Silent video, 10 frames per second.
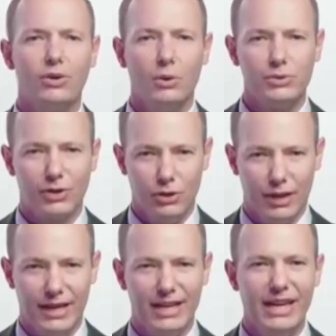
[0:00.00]
Let's take a
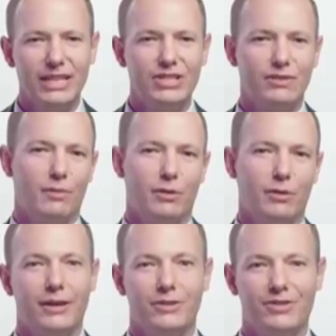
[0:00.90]
closer look at
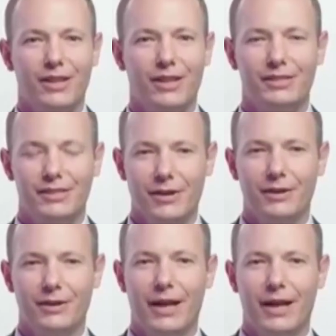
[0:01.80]
each of the
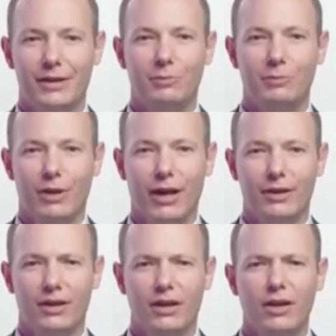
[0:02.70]
players in the cellular
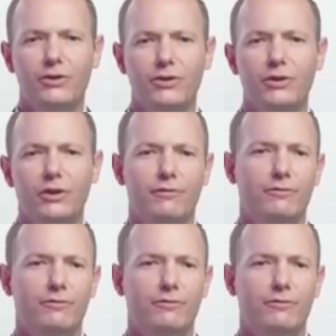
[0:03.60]
energy blend